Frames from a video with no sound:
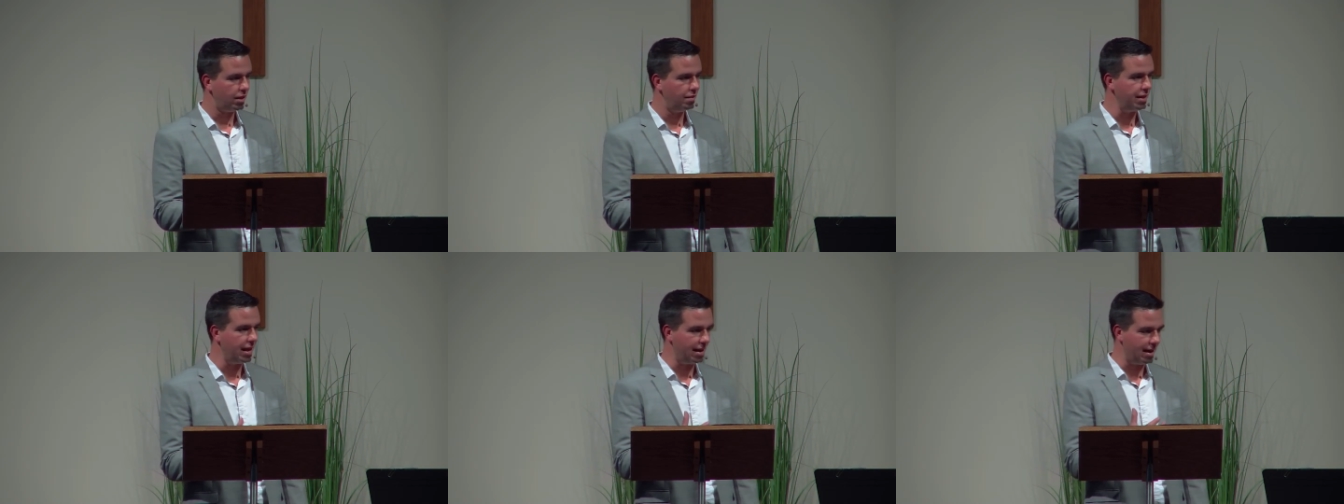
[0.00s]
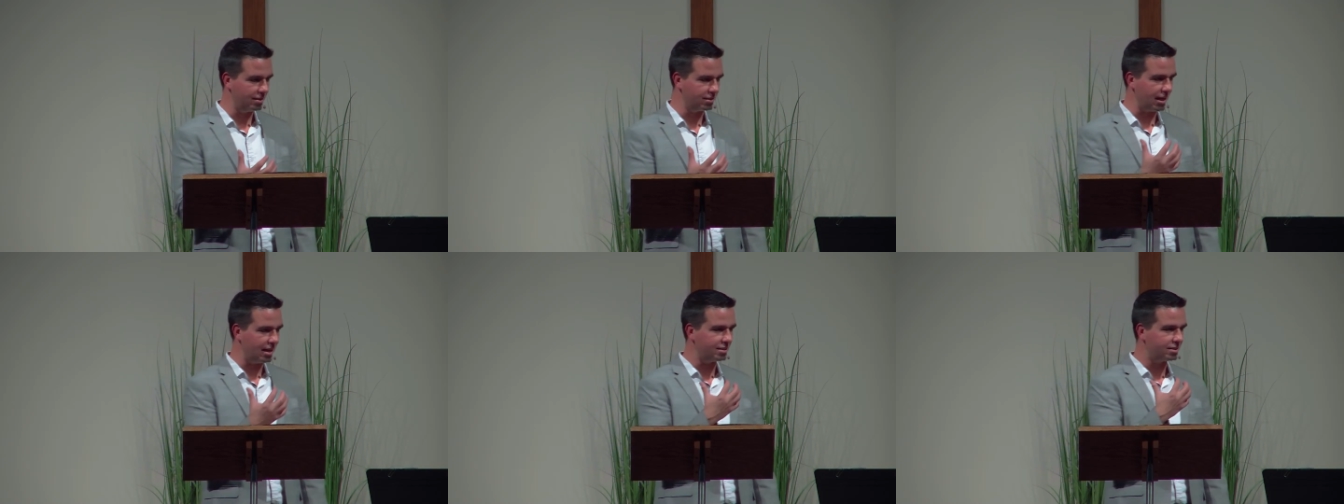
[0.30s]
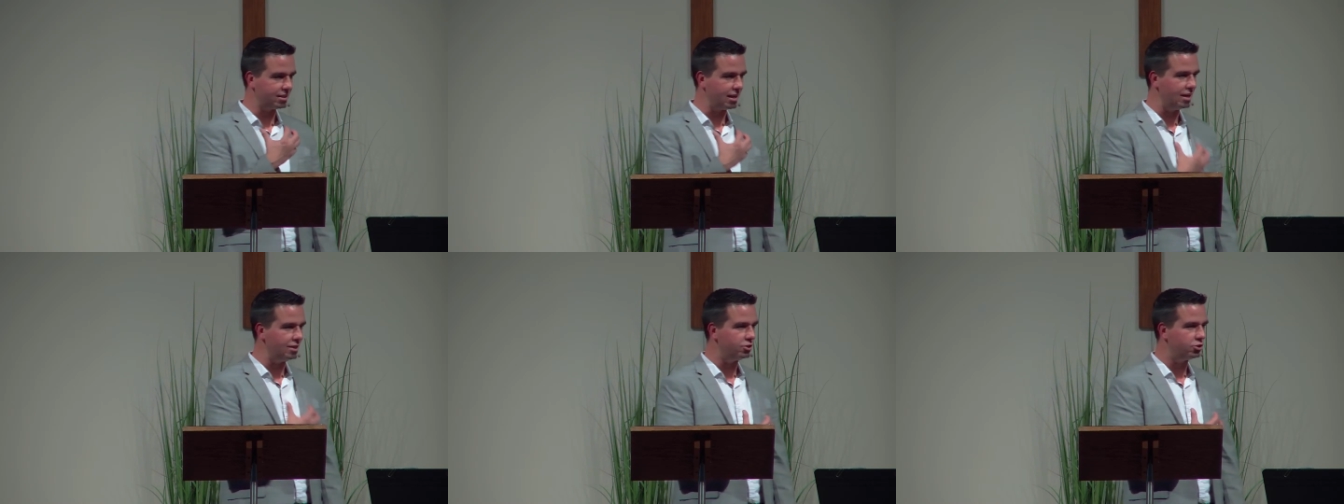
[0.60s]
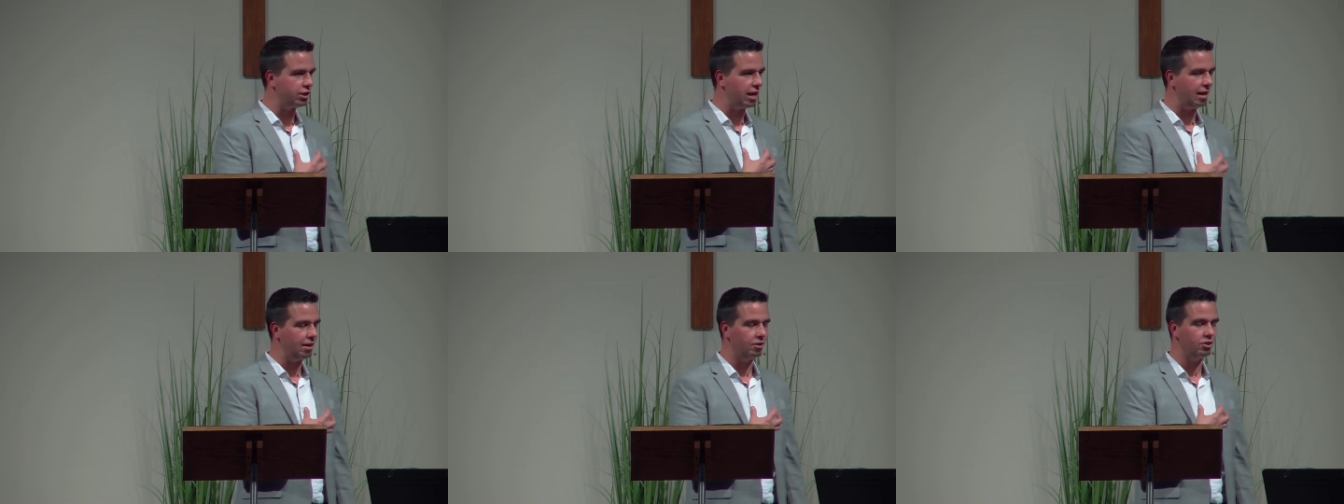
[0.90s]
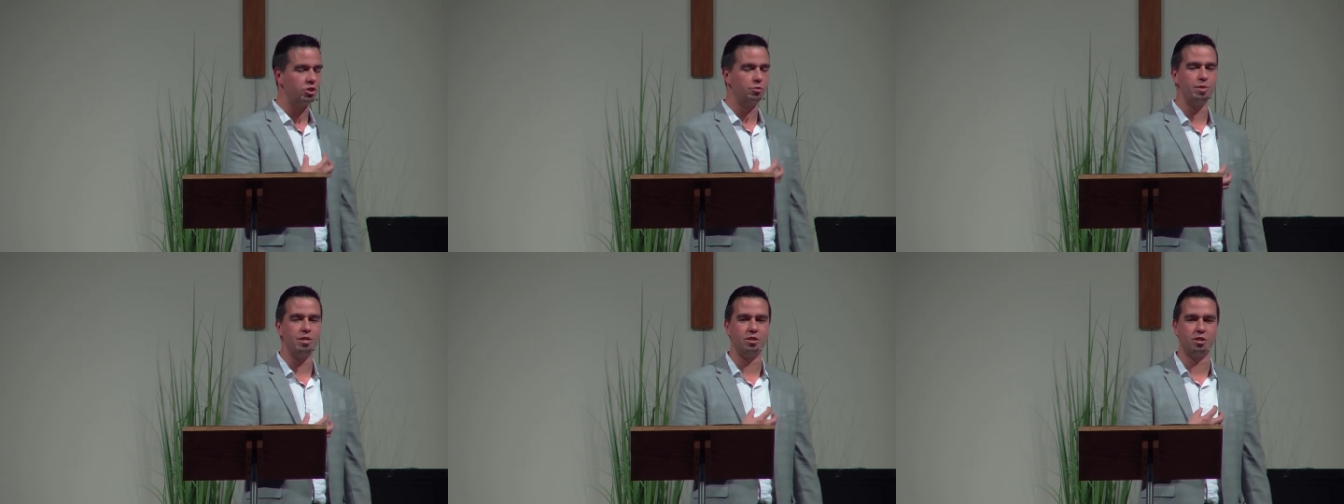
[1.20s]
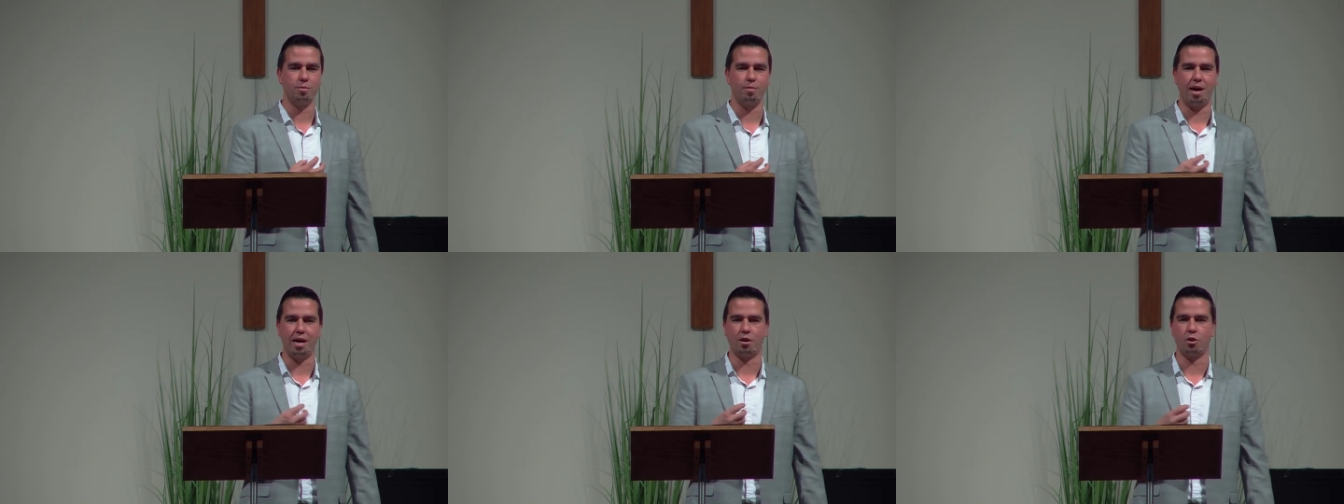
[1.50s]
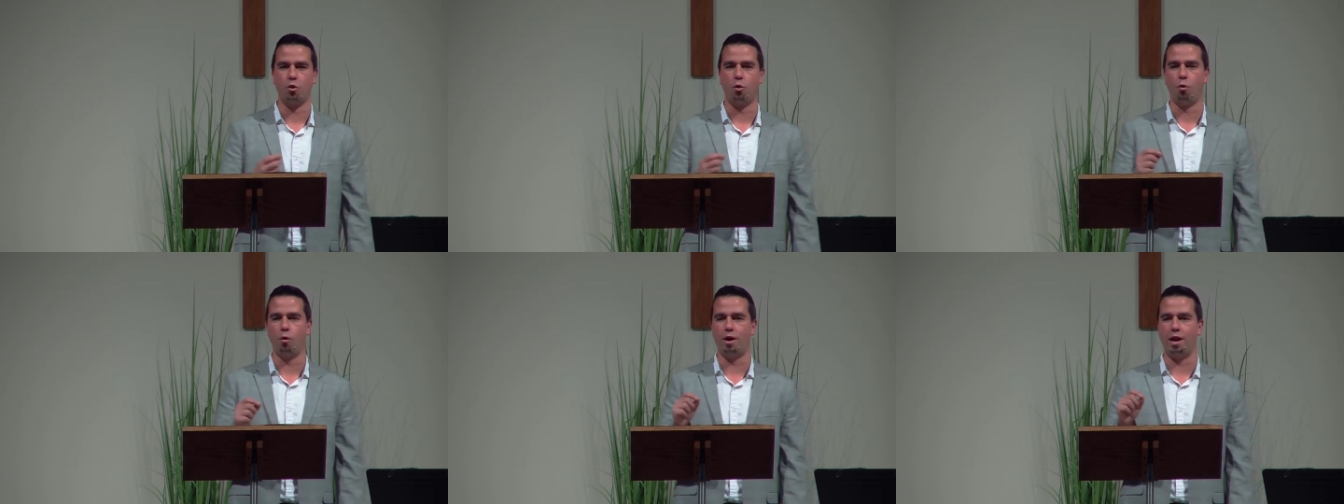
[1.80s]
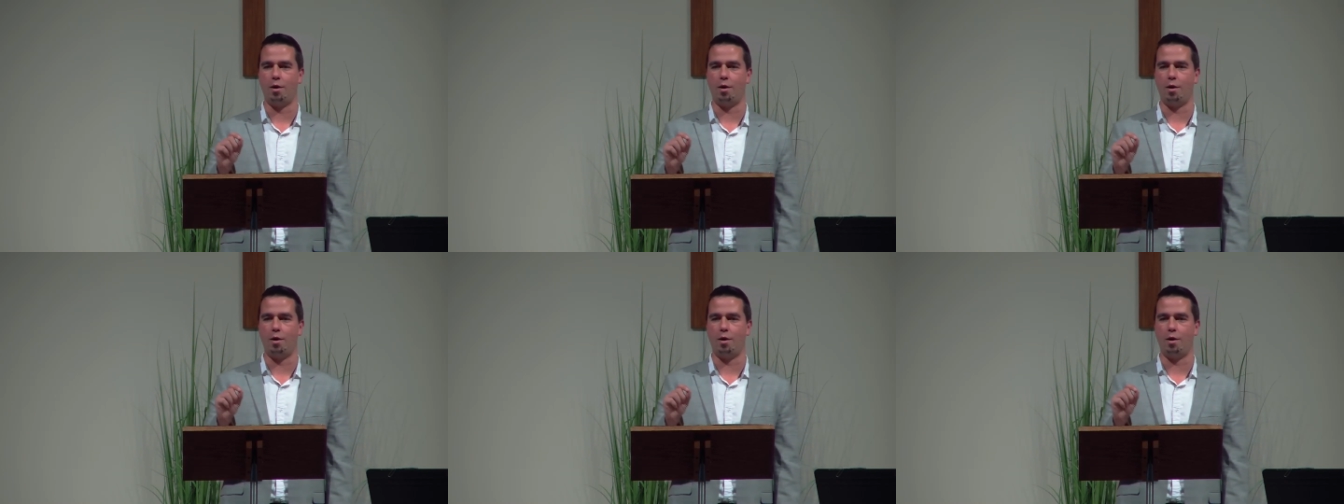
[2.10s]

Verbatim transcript: that, as I said, challenged me to my core.